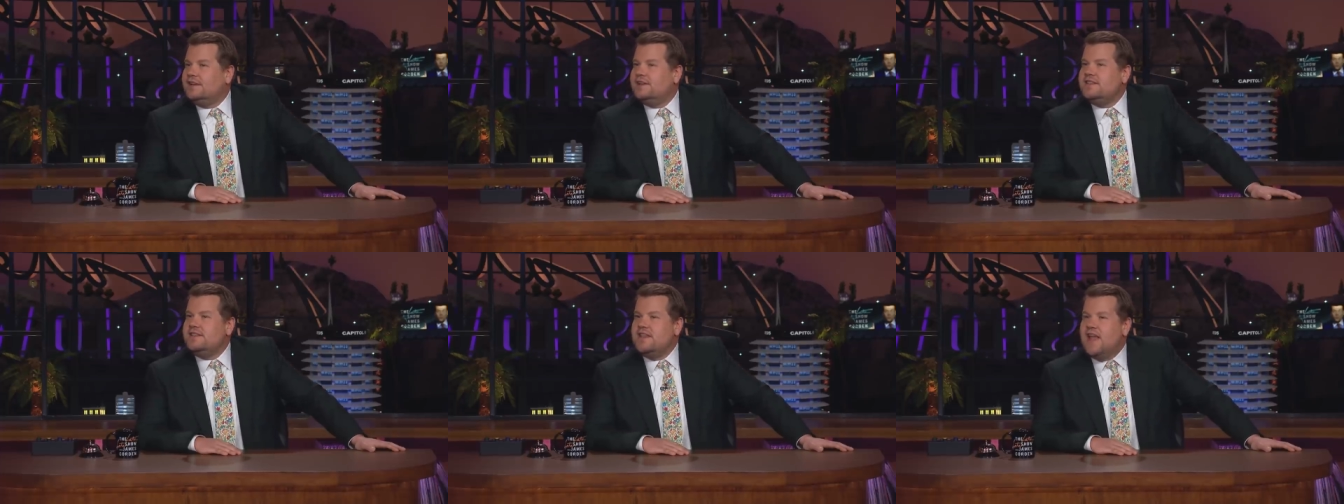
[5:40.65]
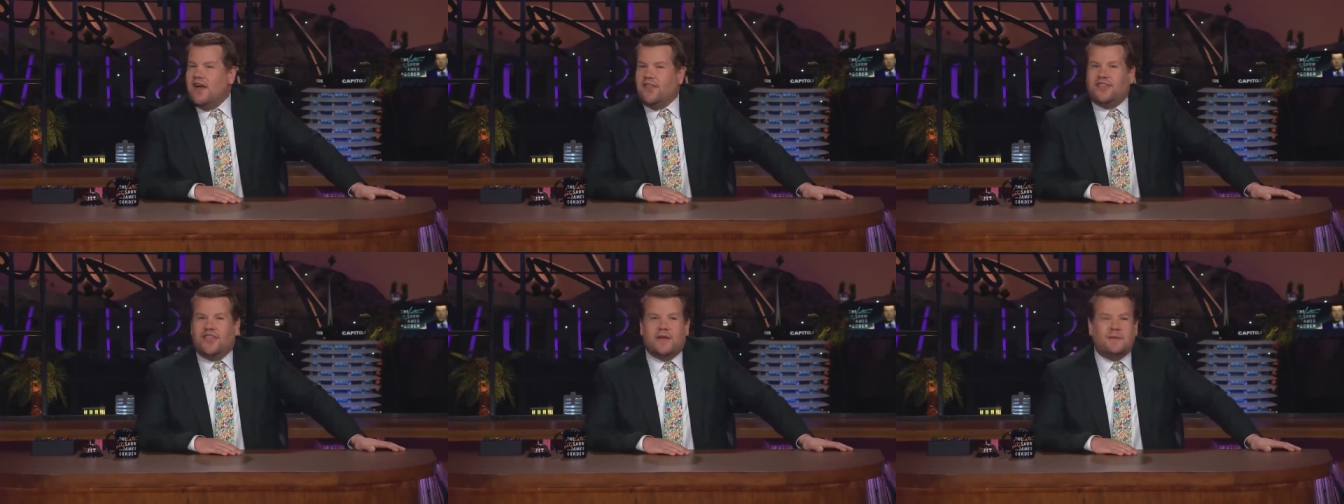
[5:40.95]

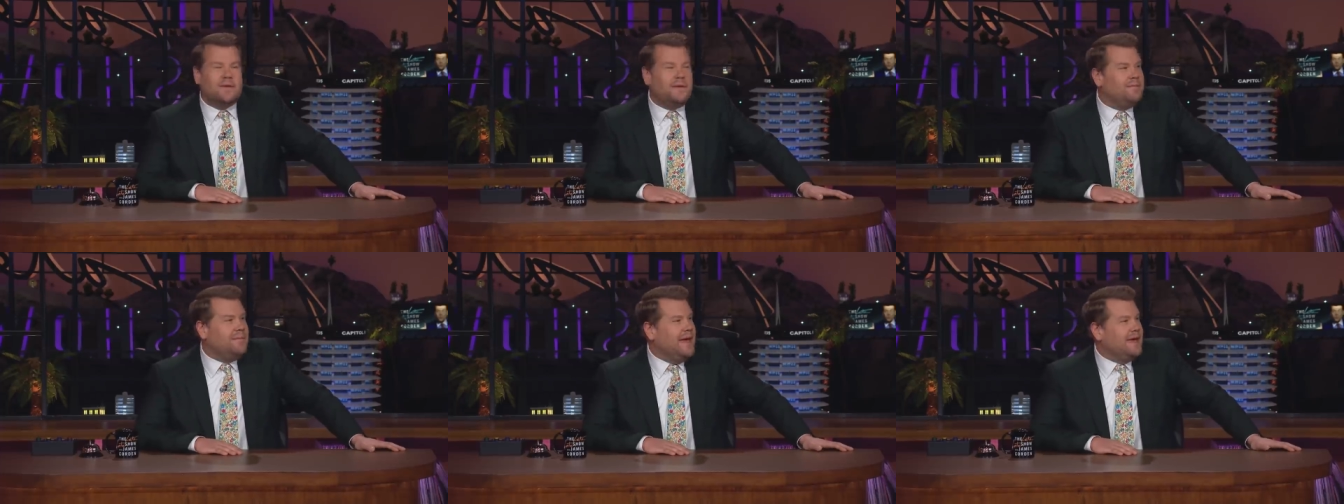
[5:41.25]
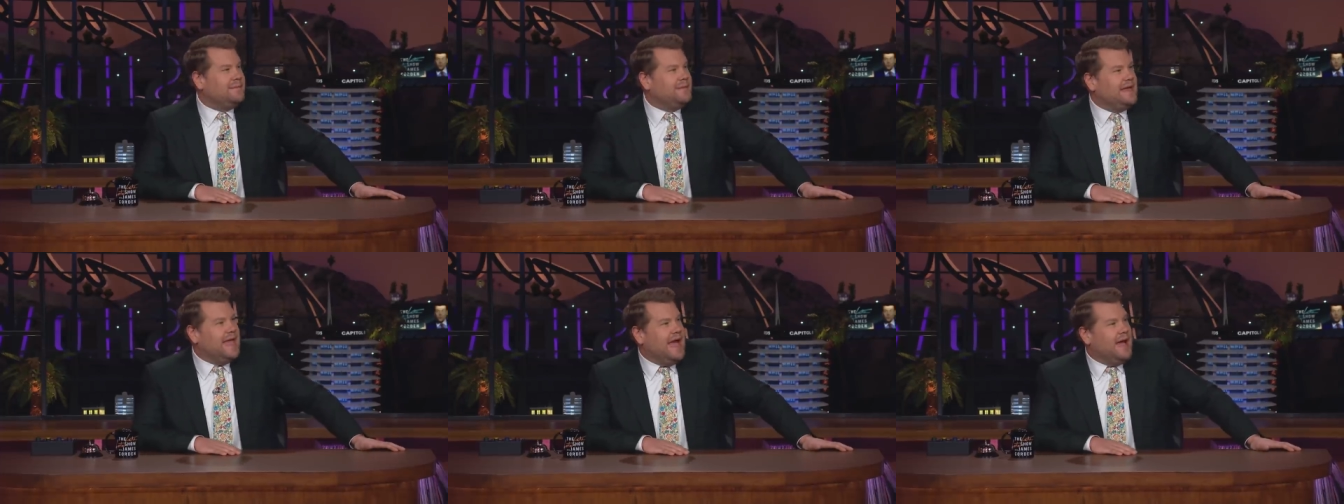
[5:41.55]
Nothing would
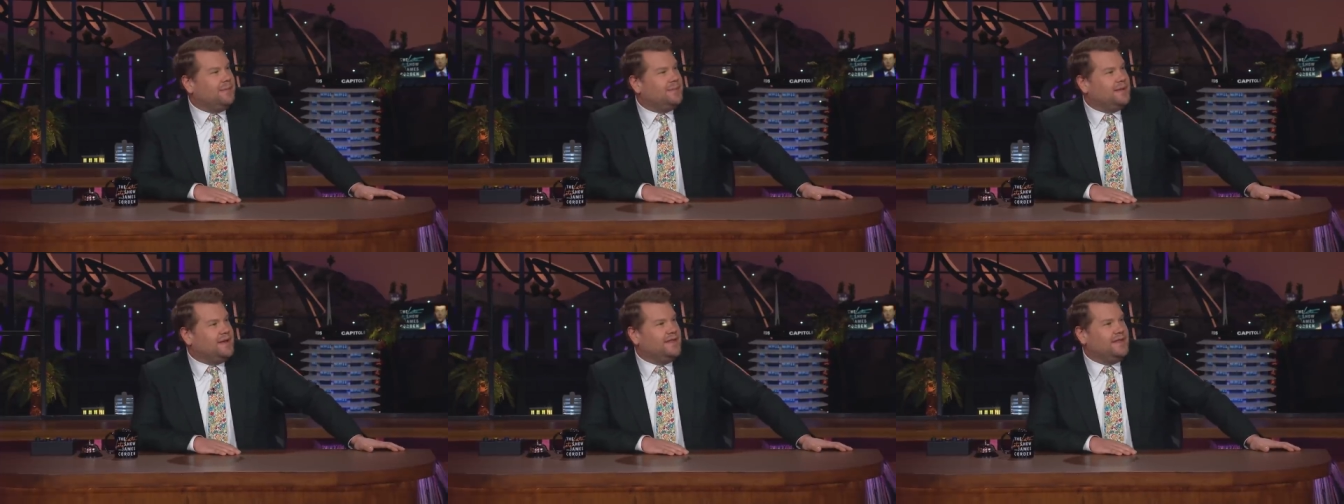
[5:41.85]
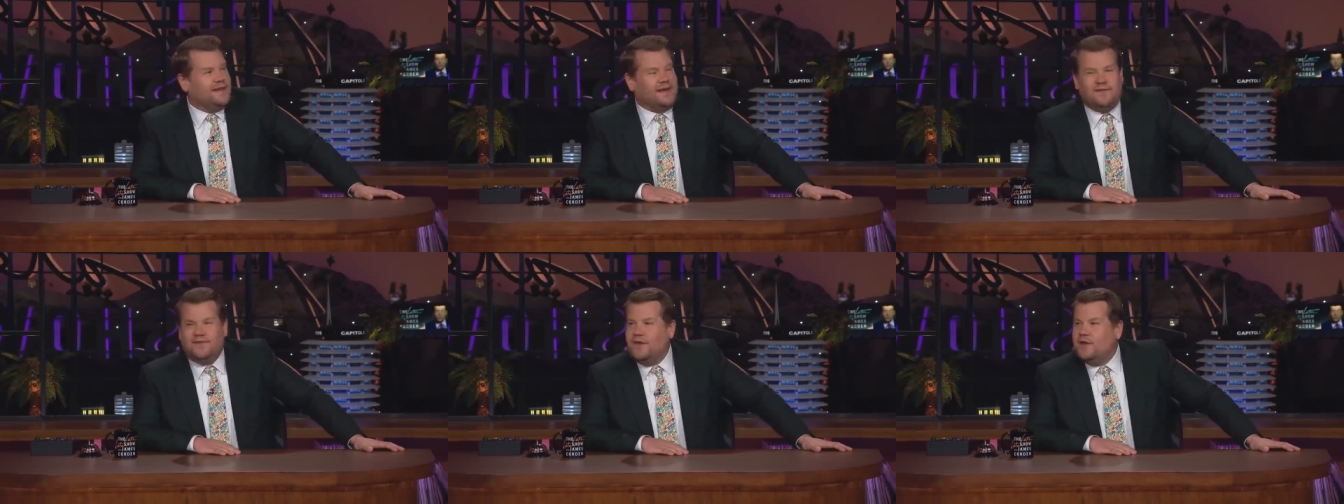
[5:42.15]
make me
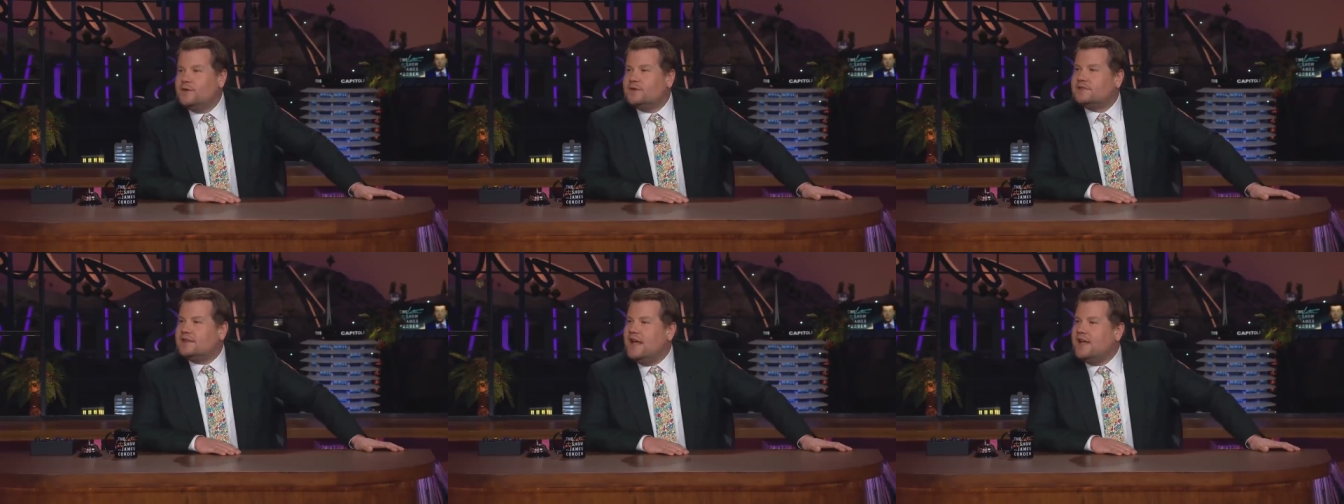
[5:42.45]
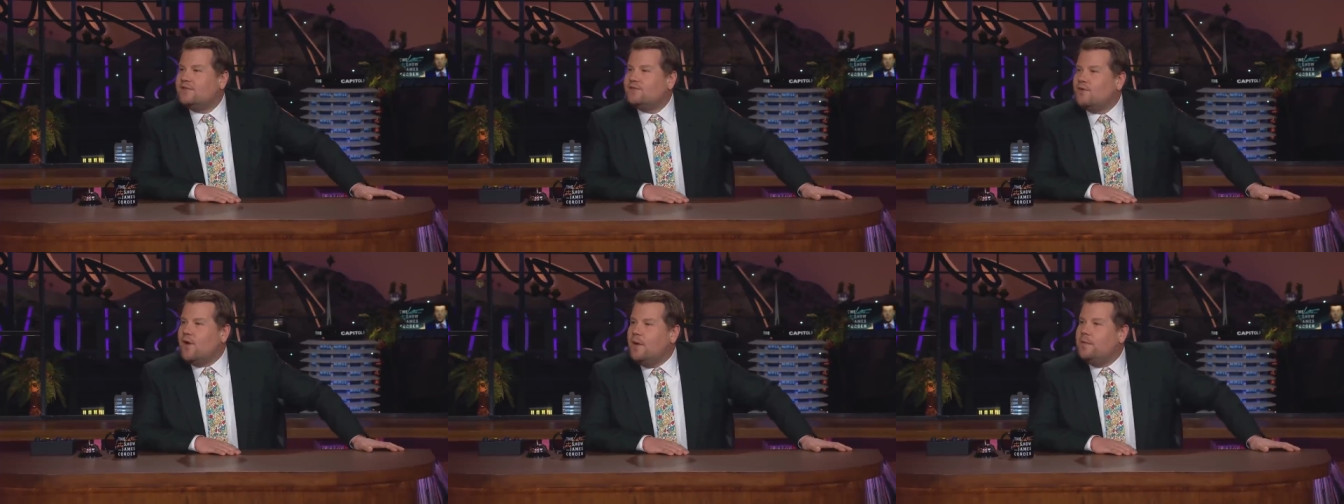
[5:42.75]
happier than if you
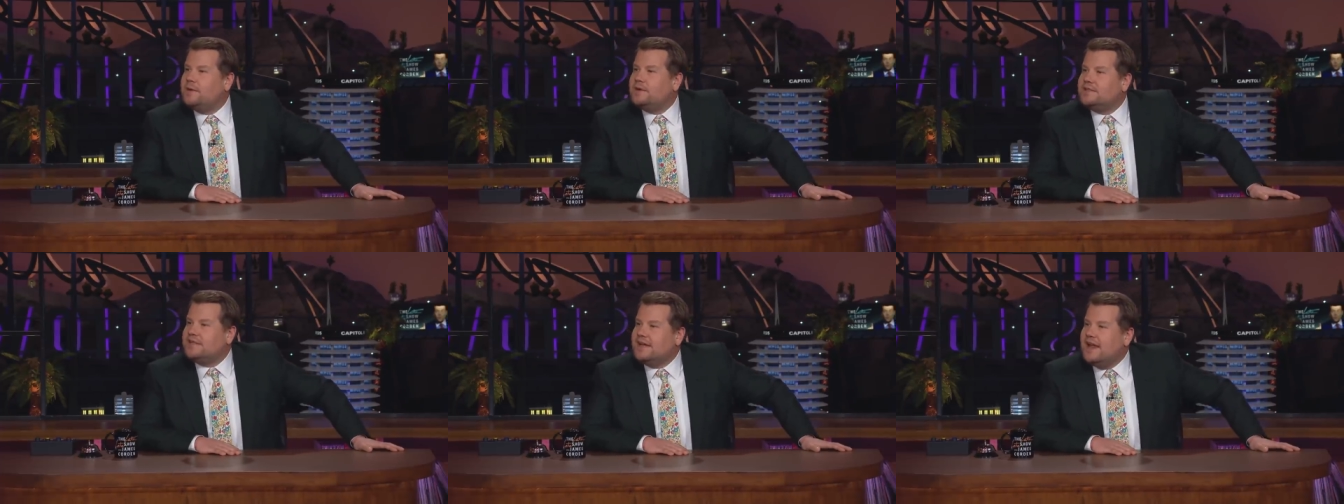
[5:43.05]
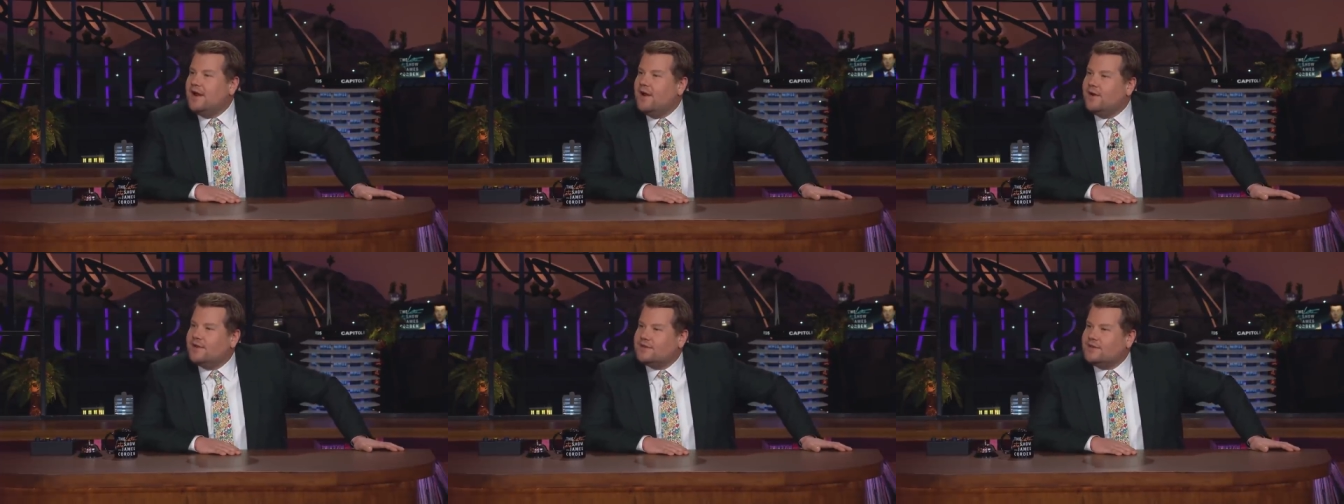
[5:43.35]
said, Robert De
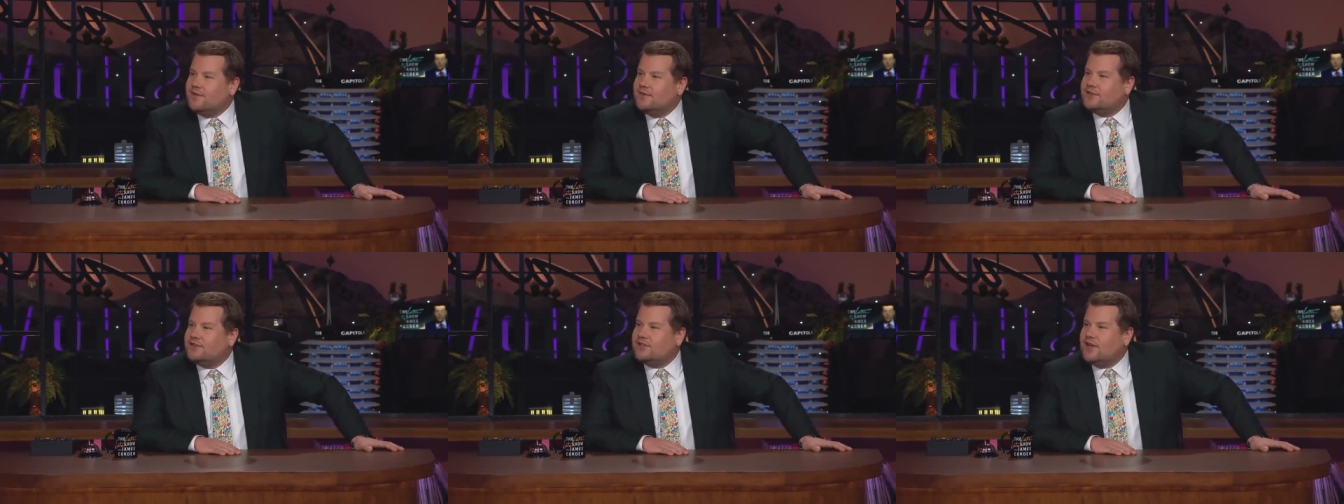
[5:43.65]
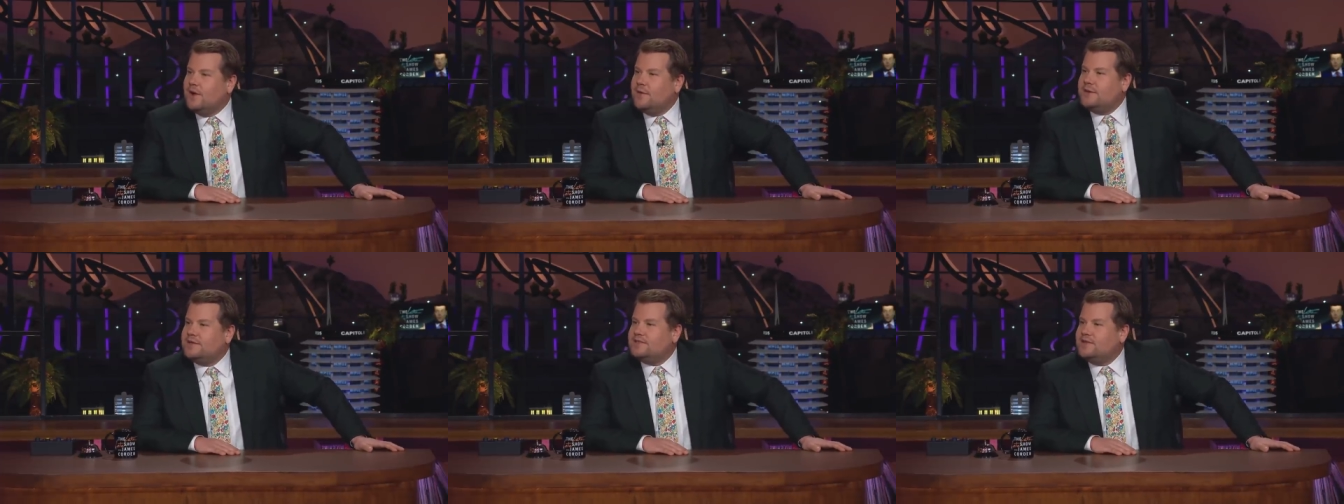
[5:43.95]
Niro's on the
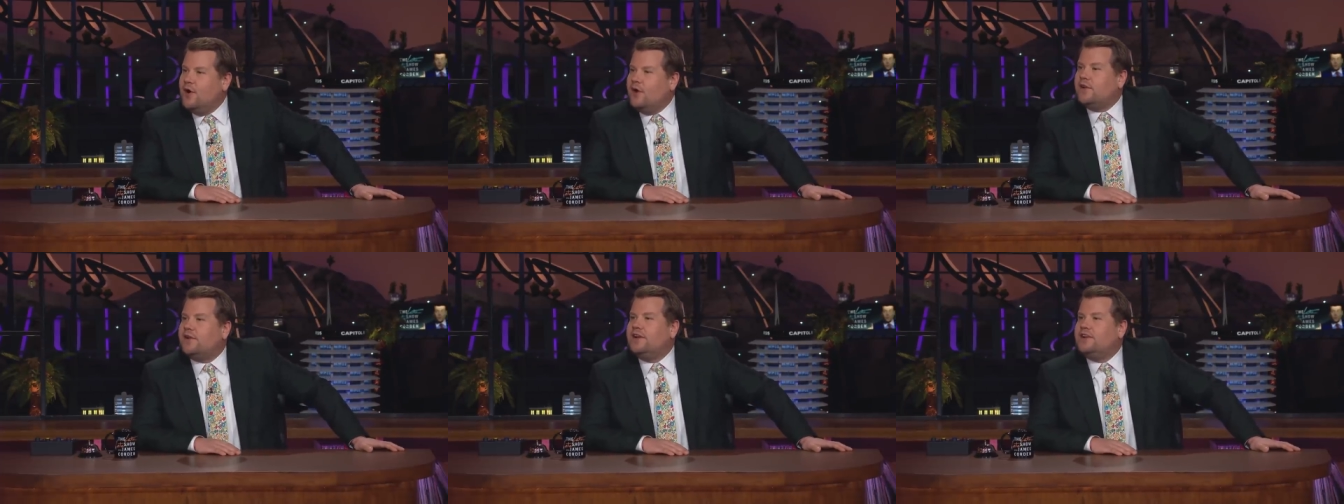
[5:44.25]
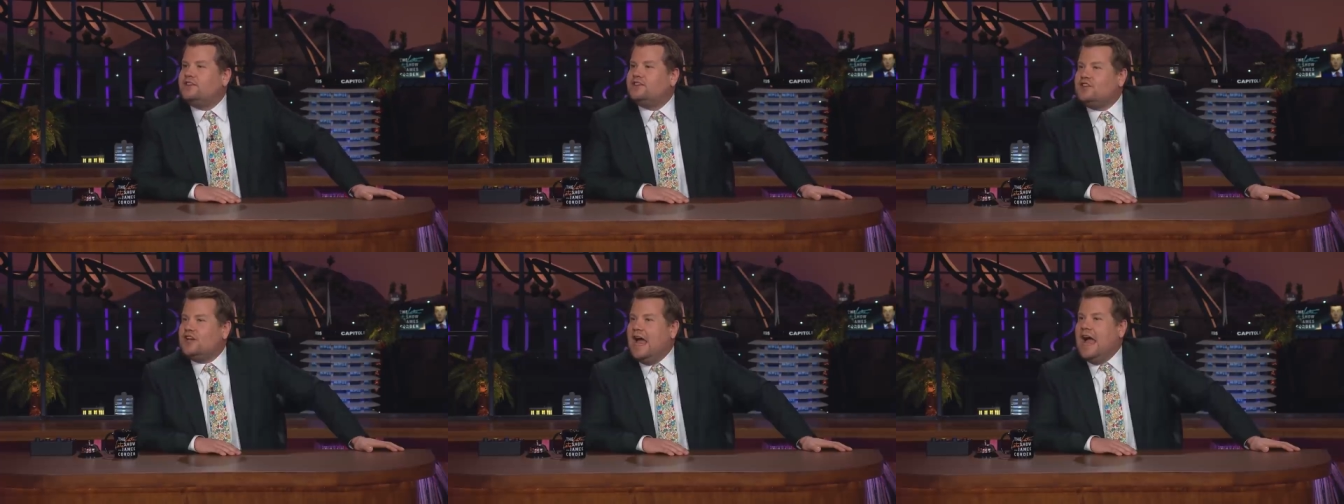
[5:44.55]
show, he's not going
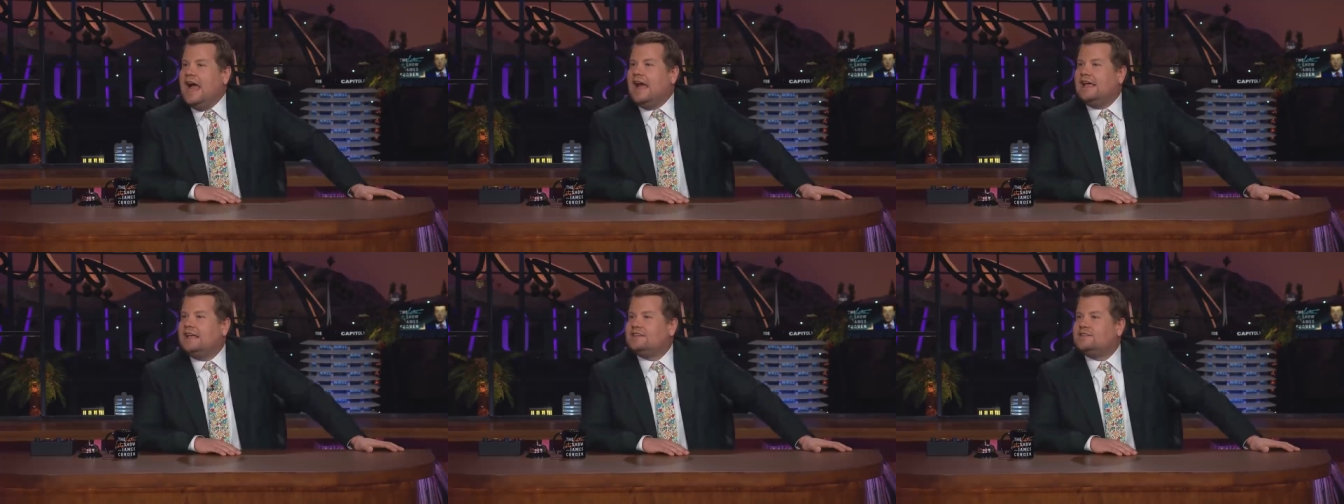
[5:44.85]
to chat,